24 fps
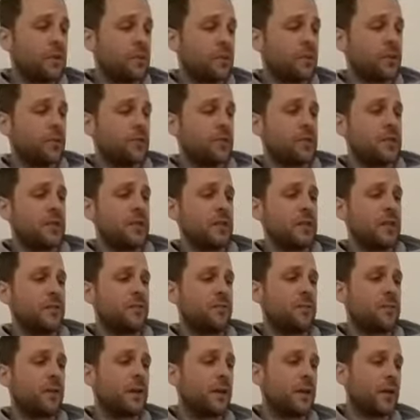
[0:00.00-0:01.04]
cup of coffee sitting here
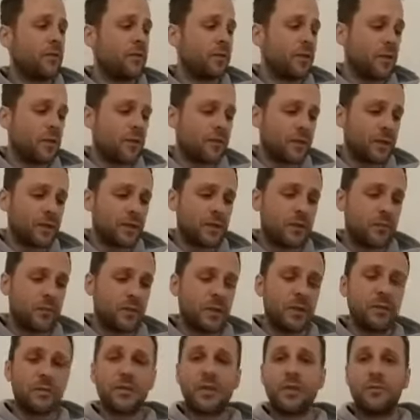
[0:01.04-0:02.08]
for about an hour and a half actually
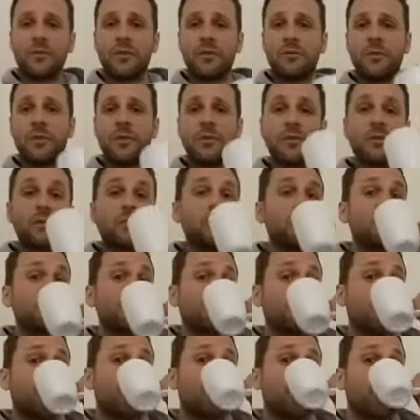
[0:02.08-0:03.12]
while I was out in the park. So I'm
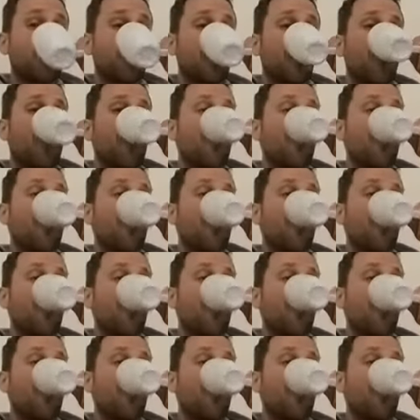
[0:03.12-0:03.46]
just, hang on.